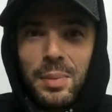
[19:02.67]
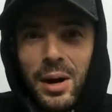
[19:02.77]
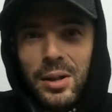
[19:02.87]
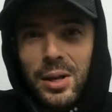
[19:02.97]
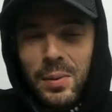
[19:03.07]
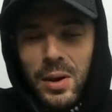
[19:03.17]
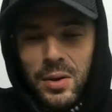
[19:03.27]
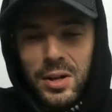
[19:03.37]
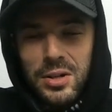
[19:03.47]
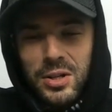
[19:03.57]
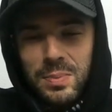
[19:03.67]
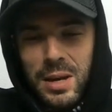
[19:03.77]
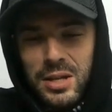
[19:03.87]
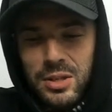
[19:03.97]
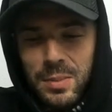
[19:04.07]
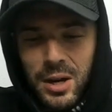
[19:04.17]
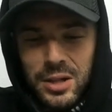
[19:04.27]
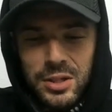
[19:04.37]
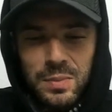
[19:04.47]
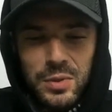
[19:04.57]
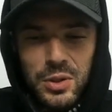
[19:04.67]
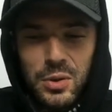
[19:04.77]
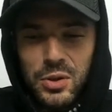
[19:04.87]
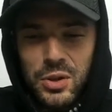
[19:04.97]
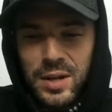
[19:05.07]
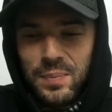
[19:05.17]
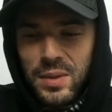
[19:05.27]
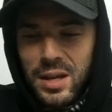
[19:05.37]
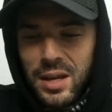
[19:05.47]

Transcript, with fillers: apparently, Railgun just made some awesome sushi.